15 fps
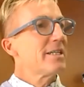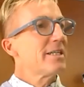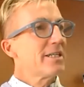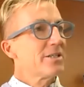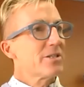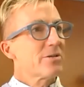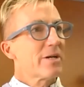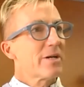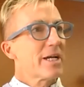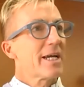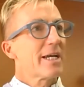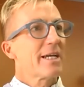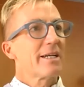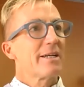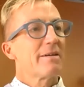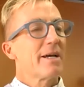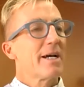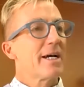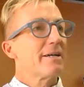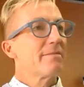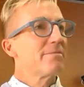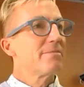Is there
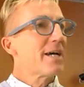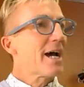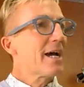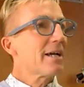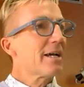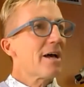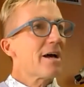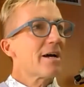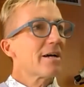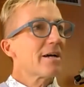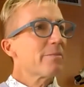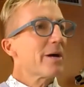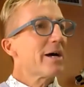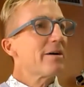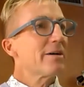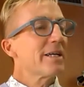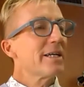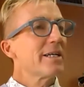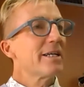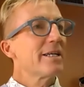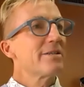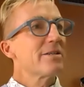a dialogue about it?